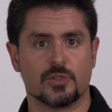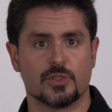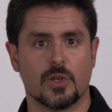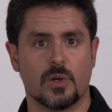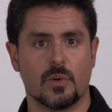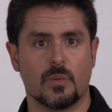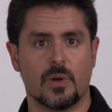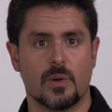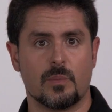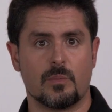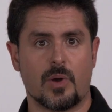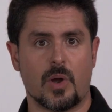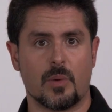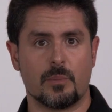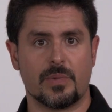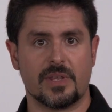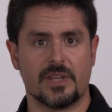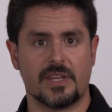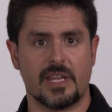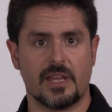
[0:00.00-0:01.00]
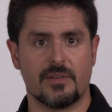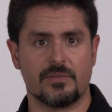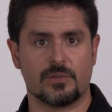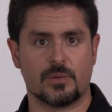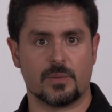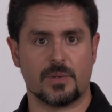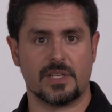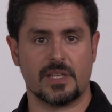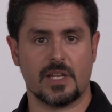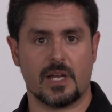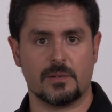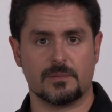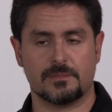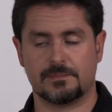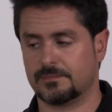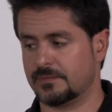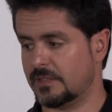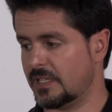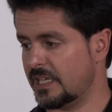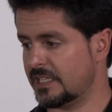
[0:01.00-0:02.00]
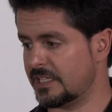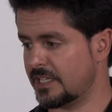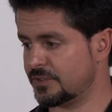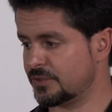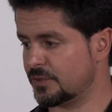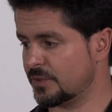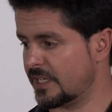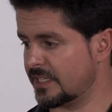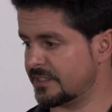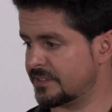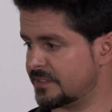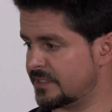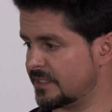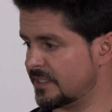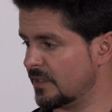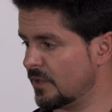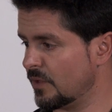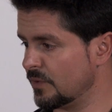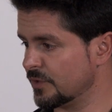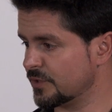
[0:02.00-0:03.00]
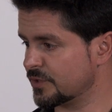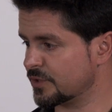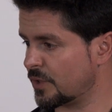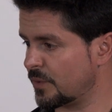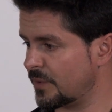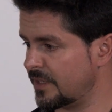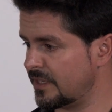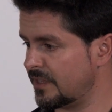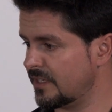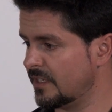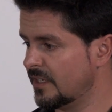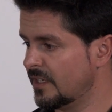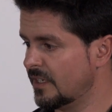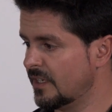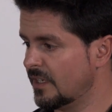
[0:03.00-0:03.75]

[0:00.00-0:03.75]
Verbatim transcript: show Power PDF 3 now. And as you can see on the screen,